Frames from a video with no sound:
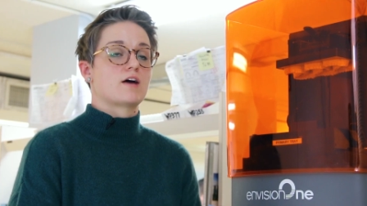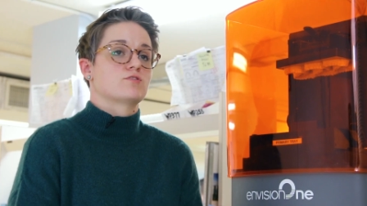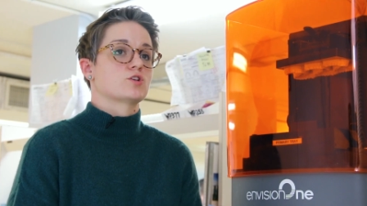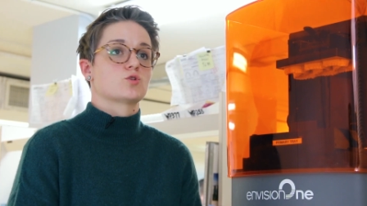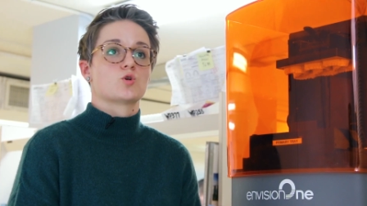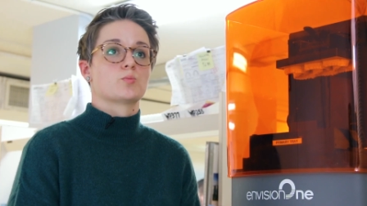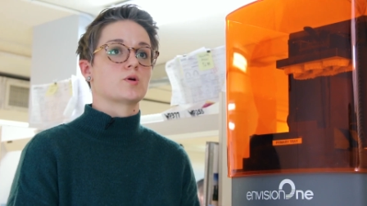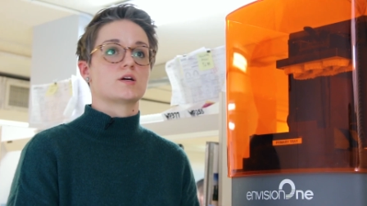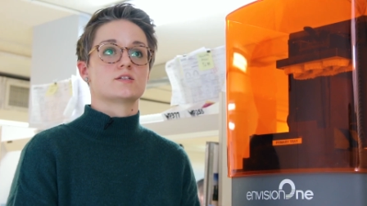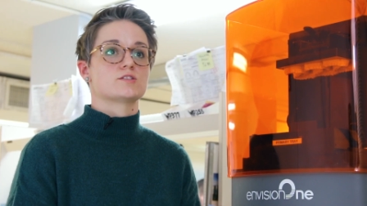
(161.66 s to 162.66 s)
have to
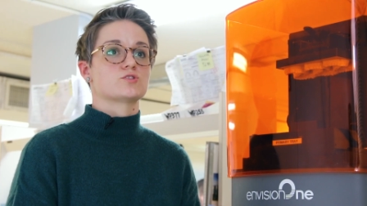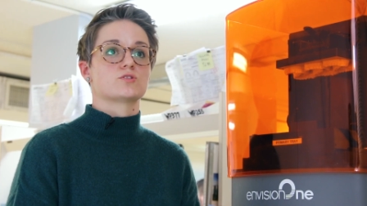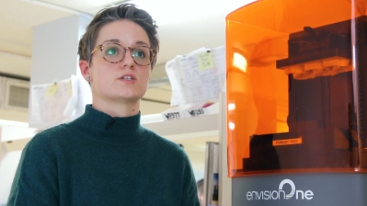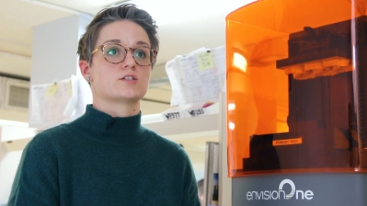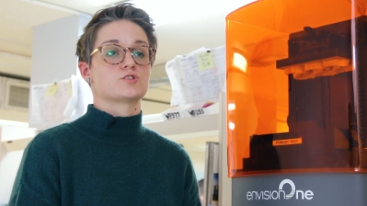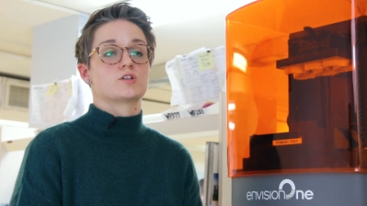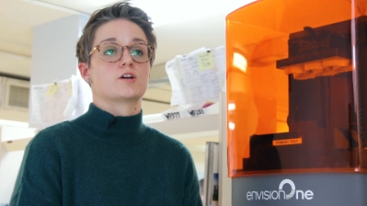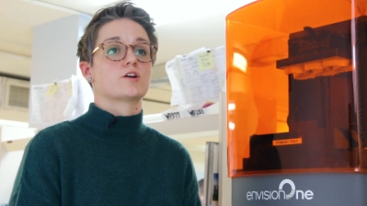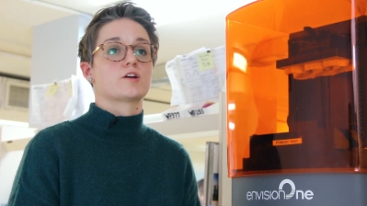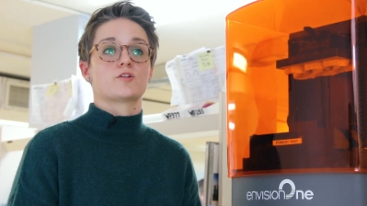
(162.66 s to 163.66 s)
incorporate digital dentistry
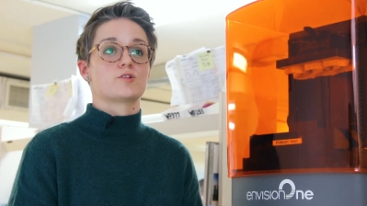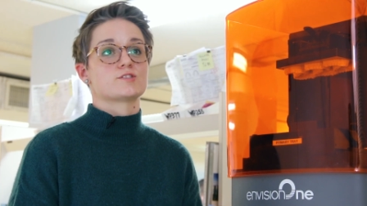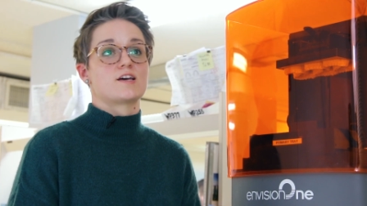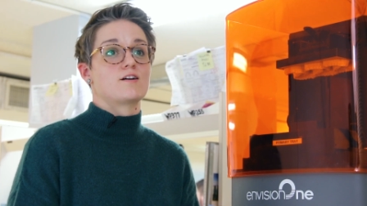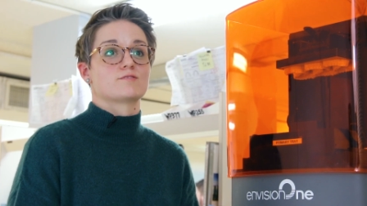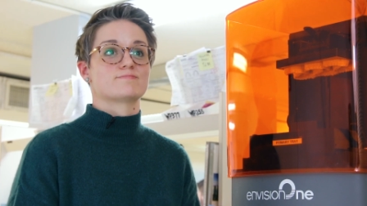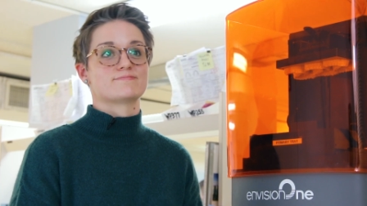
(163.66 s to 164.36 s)
or you're going to lose out.